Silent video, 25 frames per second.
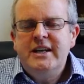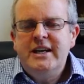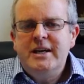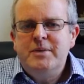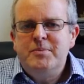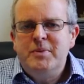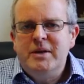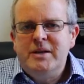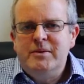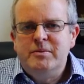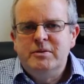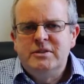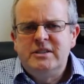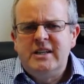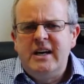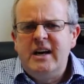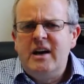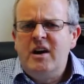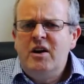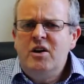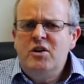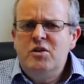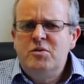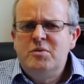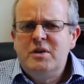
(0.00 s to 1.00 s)
hear people
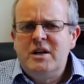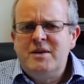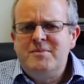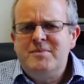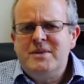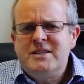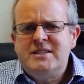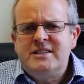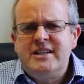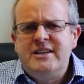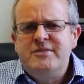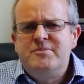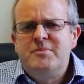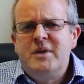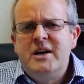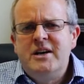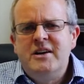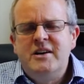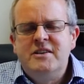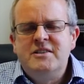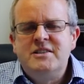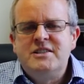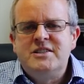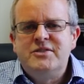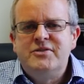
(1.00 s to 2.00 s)
say, oh, but I must have my
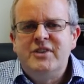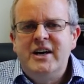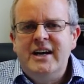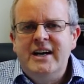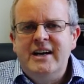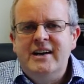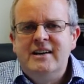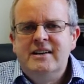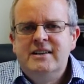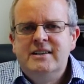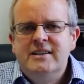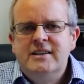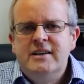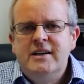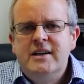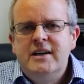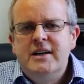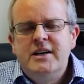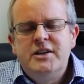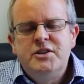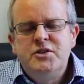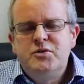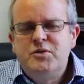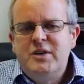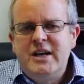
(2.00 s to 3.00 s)
own surveyor.
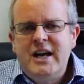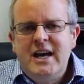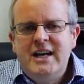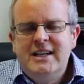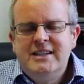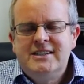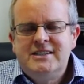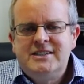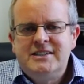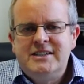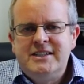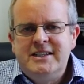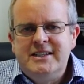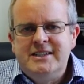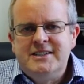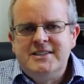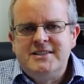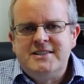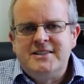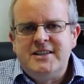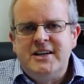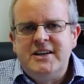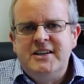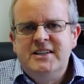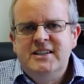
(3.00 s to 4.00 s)
The reality
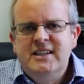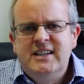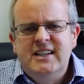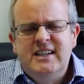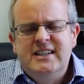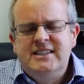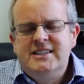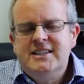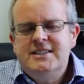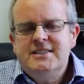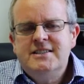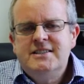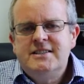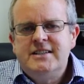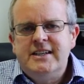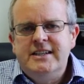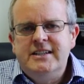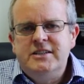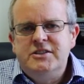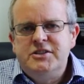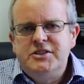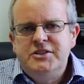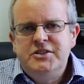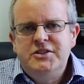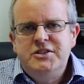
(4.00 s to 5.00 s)
is, though, it doesn't
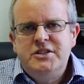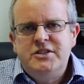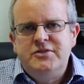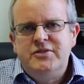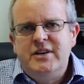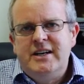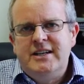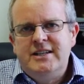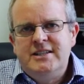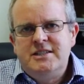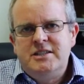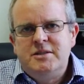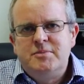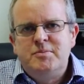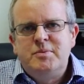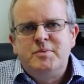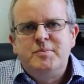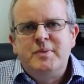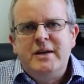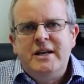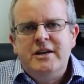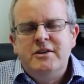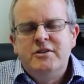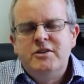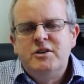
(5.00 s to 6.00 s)
take two surveyors to
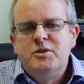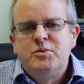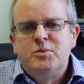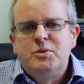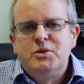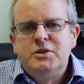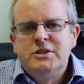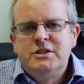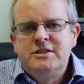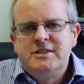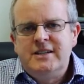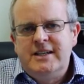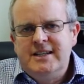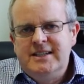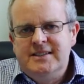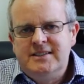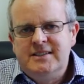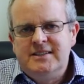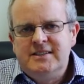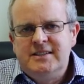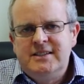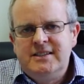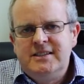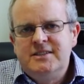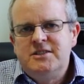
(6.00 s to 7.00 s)
prepare an award saying
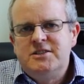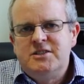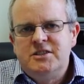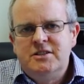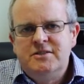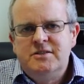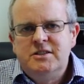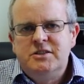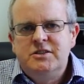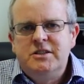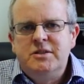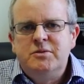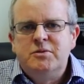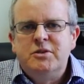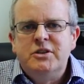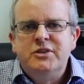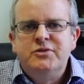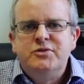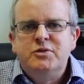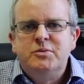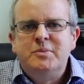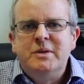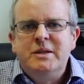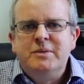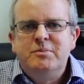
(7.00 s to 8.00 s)
that the conservatory
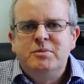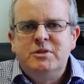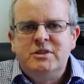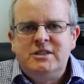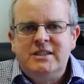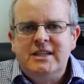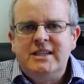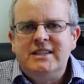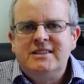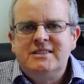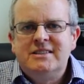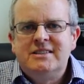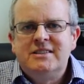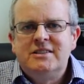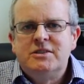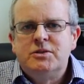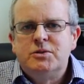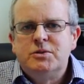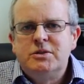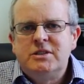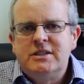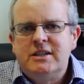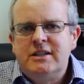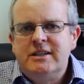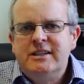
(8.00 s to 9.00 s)
roof will be protected at
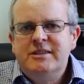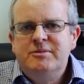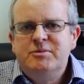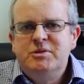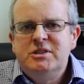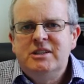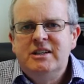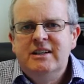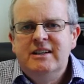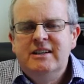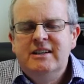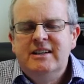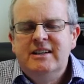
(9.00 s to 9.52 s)
all times.